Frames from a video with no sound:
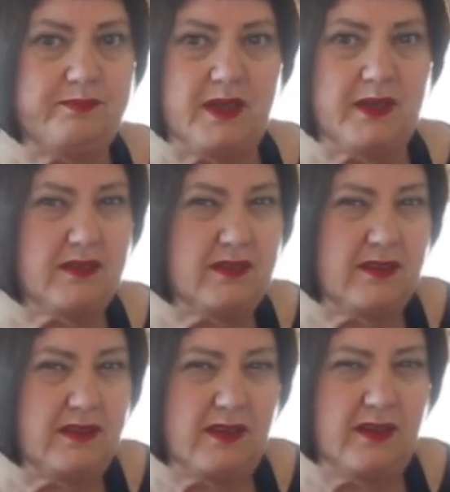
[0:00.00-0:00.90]
the
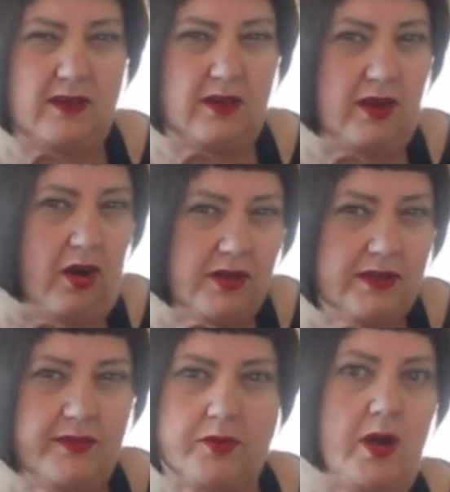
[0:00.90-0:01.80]

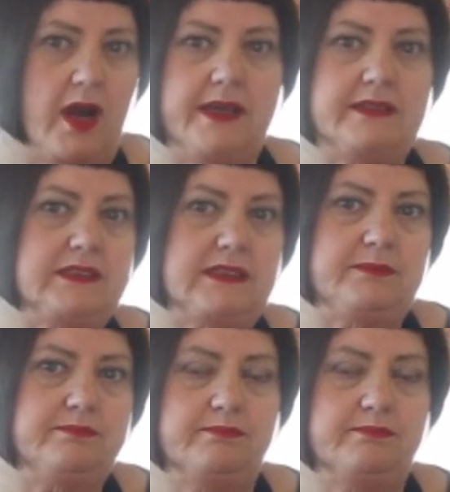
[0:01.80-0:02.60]
garden variety,